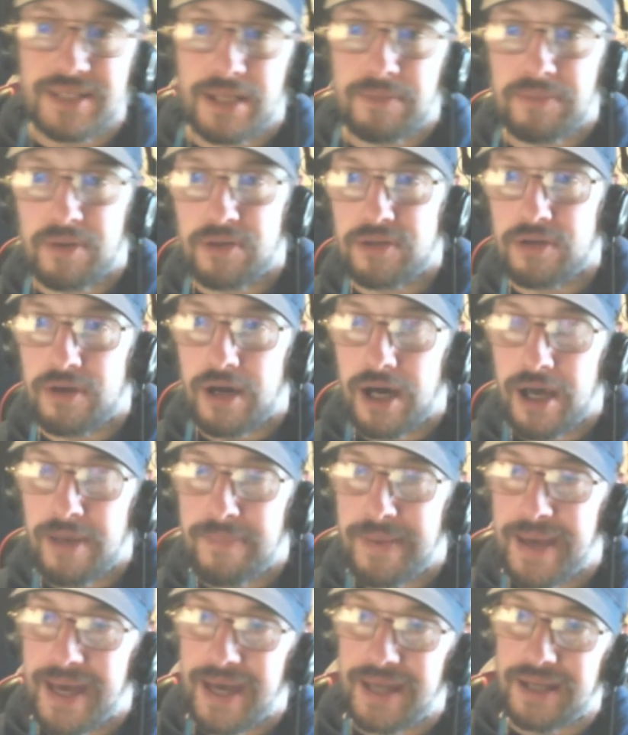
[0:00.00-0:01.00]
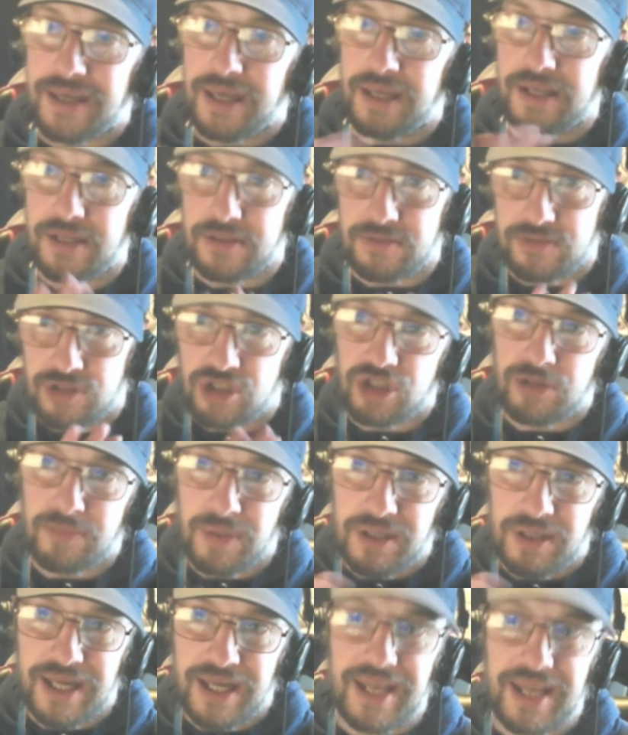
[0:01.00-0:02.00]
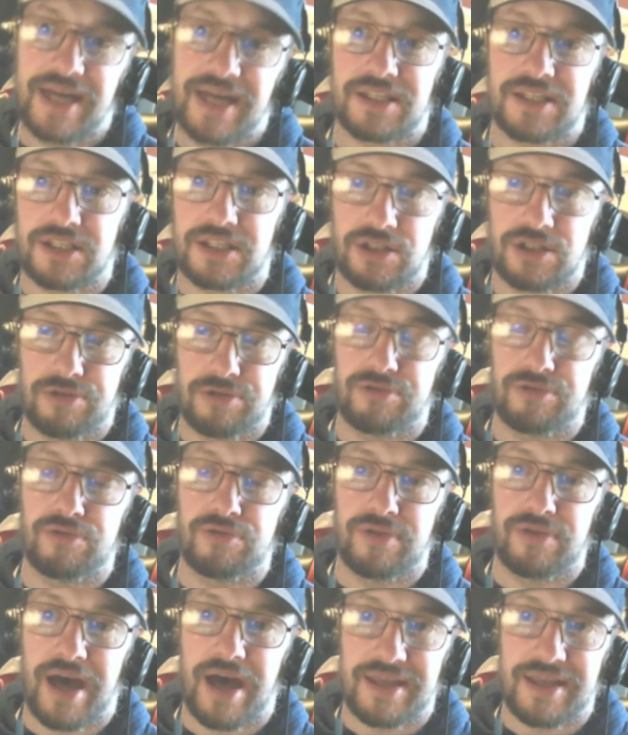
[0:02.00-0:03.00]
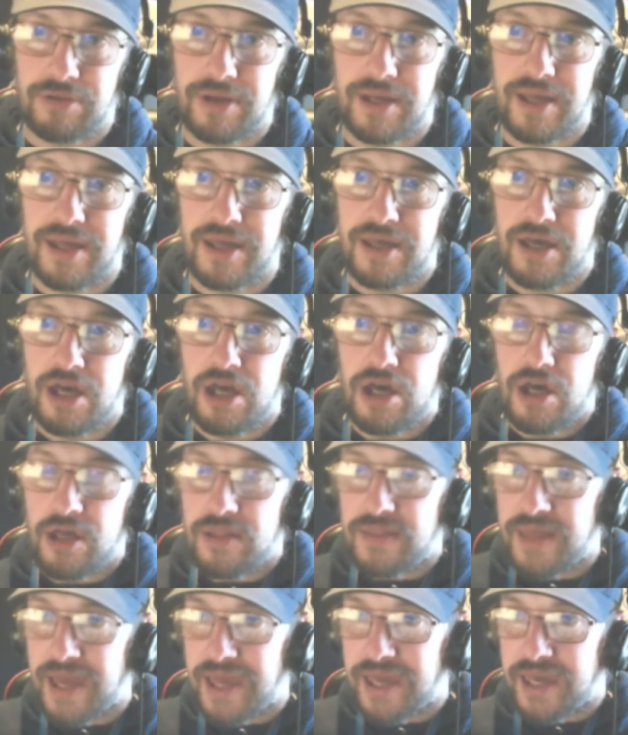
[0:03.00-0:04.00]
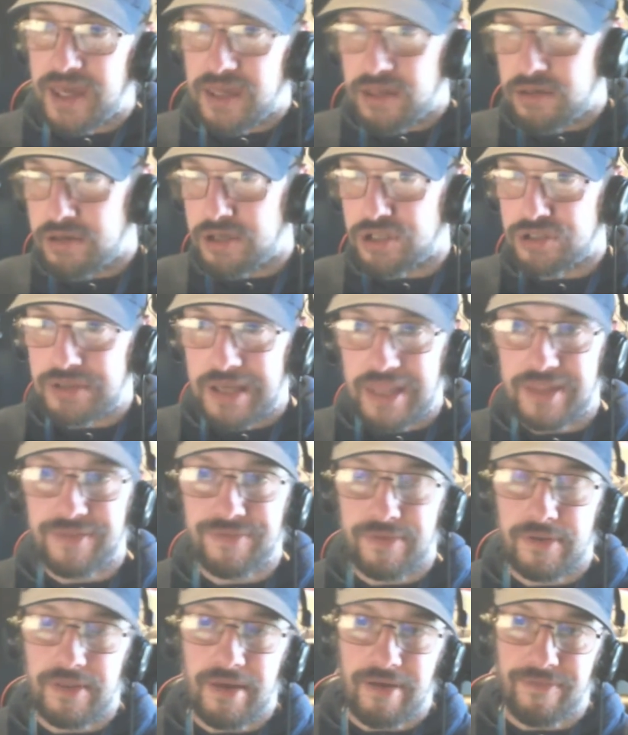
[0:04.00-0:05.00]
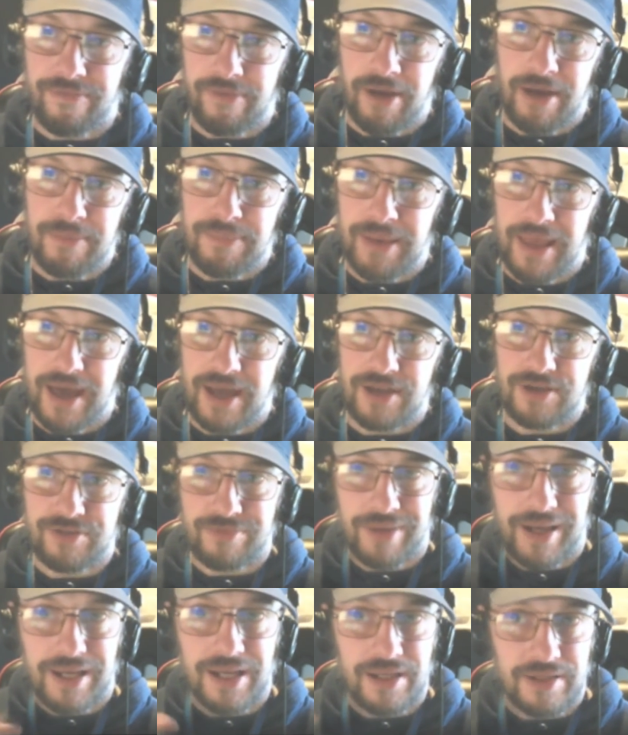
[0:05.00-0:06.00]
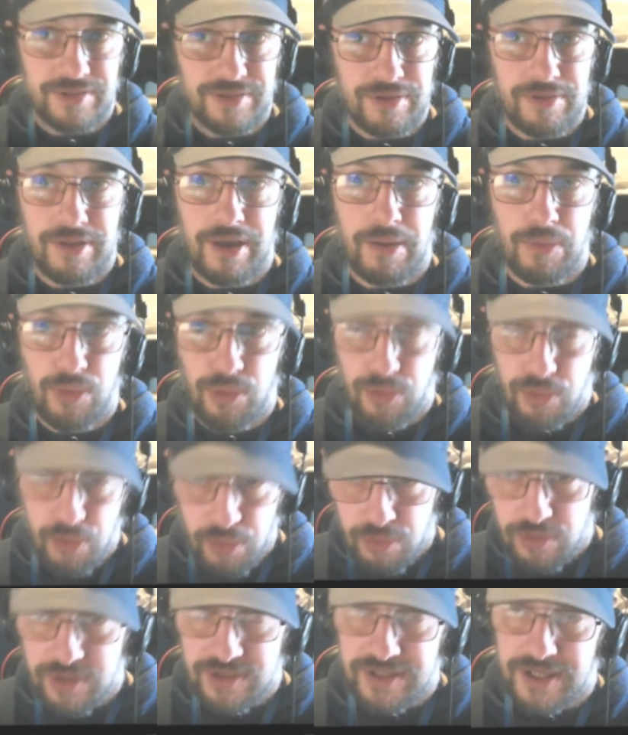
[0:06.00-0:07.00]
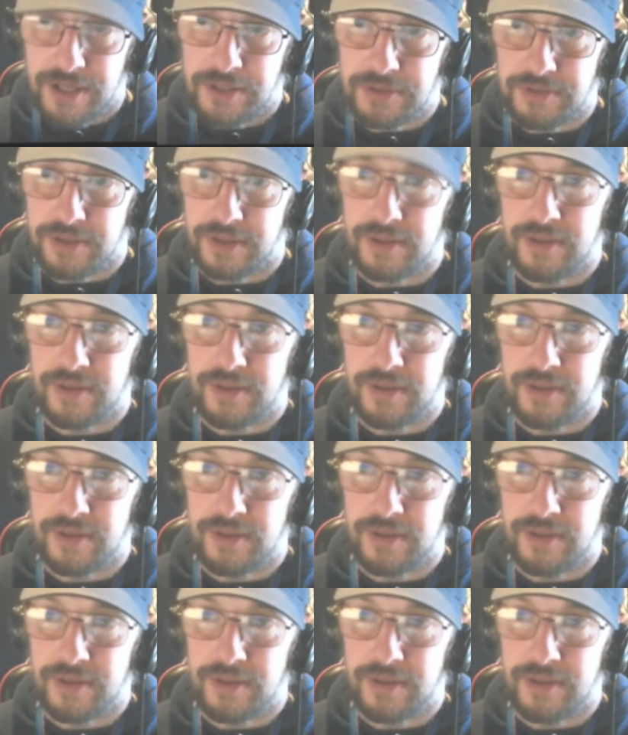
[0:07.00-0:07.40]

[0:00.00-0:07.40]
up on your iPad and someone connects to that you can transfer that flight plan directly to them through the Sentry.